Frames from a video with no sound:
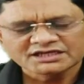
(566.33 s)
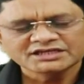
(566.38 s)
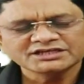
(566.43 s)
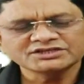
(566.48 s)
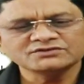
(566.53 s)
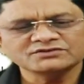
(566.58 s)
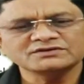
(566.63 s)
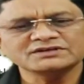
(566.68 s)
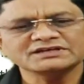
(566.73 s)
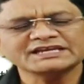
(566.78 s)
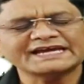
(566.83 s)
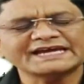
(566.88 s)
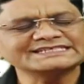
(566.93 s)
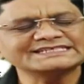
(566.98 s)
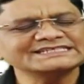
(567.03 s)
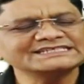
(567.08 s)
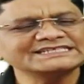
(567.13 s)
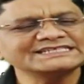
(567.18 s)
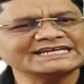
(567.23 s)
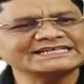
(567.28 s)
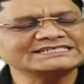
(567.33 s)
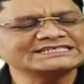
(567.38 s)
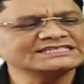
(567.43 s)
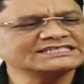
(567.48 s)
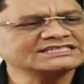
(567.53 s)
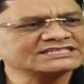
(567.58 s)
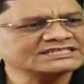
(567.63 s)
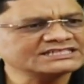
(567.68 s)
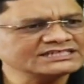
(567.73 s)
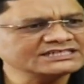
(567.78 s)
During
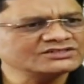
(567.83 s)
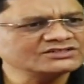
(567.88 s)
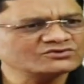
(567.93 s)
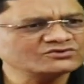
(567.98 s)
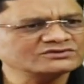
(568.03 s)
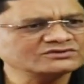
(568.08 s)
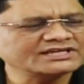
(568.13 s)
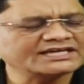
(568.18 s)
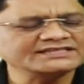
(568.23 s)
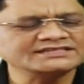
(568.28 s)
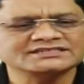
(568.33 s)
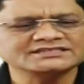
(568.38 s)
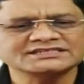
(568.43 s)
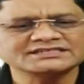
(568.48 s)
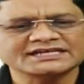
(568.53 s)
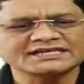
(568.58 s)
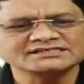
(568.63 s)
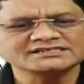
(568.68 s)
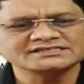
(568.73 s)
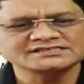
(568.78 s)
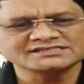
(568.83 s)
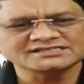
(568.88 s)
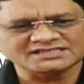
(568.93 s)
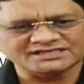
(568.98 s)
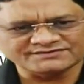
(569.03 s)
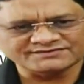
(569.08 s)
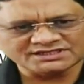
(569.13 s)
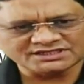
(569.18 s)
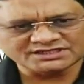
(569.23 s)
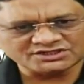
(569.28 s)
1993 to
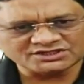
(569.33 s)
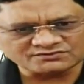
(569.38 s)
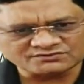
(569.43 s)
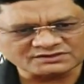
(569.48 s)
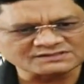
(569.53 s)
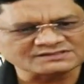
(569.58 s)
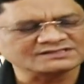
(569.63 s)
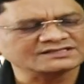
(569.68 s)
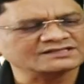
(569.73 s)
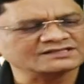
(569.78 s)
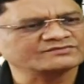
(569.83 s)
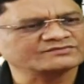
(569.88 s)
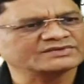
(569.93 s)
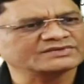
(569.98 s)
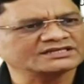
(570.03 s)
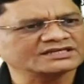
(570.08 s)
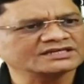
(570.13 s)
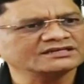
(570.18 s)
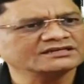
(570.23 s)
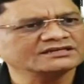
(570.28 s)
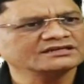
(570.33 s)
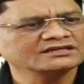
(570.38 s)
1997, it was suspended.